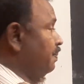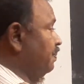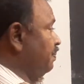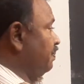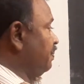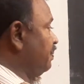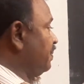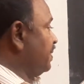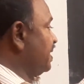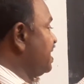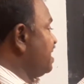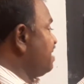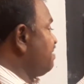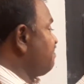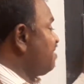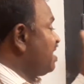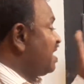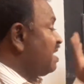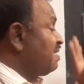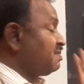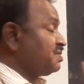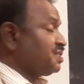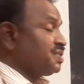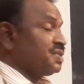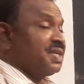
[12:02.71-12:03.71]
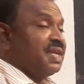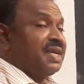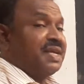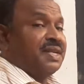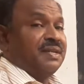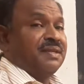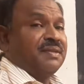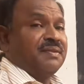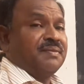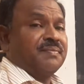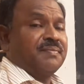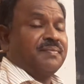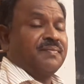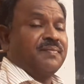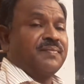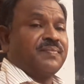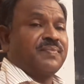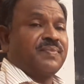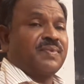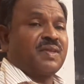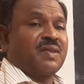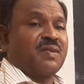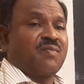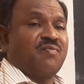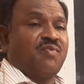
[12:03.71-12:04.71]
Then we have seen
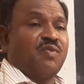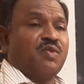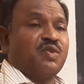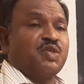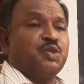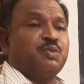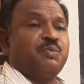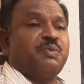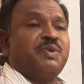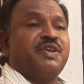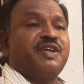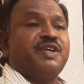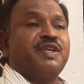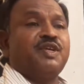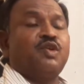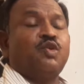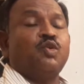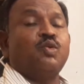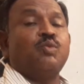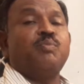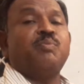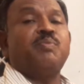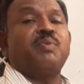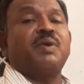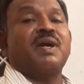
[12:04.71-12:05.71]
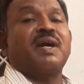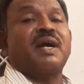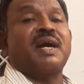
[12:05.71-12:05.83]
force between two